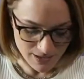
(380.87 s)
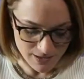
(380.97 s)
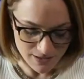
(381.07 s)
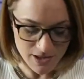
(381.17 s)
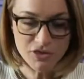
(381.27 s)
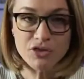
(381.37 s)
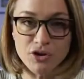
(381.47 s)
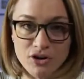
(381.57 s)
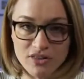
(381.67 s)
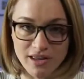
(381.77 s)
The
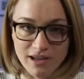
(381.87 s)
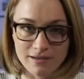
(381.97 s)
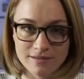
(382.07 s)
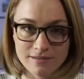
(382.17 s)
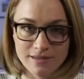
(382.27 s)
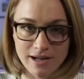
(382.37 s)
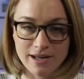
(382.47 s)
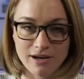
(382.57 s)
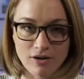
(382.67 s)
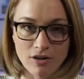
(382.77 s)
third thing that I
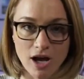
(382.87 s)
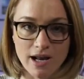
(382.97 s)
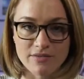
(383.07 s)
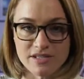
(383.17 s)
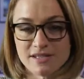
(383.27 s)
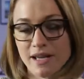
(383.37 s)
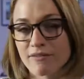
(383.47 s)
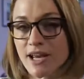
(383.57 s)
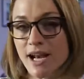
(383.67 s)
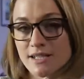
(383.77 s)
hear a lot, and this is kind of
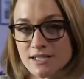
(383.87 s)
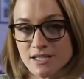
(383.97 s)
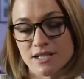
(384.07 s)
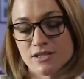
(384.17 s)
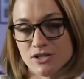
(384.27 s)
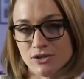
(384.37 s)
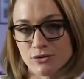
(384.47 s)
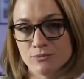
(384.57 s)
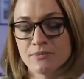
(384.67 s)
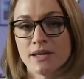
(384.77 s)
connected to these
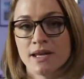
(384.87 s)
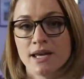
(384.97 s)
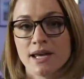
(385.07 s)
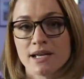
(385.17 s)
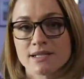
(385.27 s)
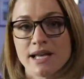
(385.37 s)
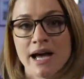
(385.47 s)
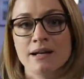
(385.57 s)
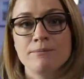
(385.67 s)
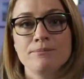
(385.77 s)
two, is
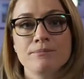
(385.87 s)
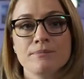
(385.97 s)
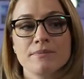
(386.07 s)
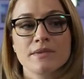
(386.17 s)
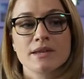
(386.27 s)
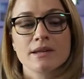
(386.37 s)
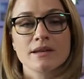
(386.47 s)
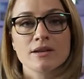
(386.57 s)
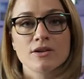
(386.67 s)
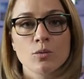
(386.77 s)
that
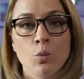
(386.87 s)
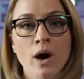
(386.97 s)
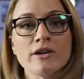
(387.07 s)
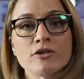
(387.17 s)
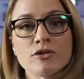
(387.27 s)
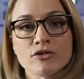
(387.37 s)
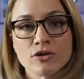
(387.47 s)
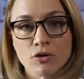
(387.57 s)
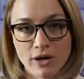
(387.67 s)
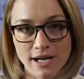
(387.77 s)
what you're
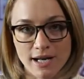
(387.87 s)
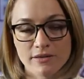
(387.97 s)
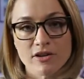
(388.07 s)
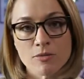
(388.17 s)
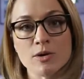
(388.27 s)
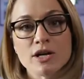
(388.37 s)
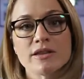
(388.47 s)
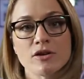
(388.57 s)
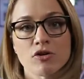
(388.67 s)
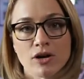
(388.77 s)
creating, the community that
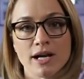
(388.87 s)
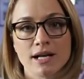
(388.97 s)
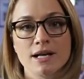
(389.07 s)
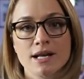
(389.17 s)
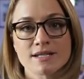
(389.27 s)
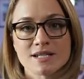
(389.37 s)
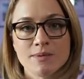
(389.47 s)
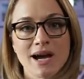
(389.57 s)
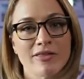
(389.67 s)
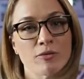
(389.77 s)
you're creating, needs to
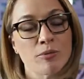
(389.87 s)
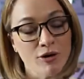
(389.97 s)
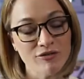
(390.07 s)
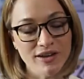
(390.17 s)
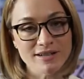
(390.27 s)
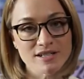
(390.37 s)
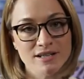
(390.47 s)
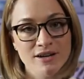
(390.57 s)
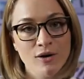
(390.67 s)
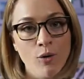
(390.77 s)
be either perfect
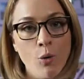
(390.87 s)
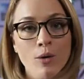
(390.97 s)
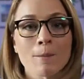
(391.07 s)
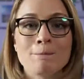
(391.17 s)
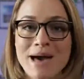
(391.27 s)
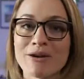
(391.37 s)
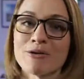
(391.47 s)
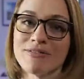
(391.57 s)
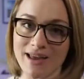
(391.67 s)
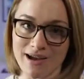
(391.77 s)
or better
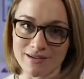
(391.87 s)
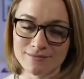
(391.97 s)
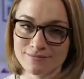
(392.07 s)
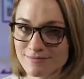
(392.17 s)
than,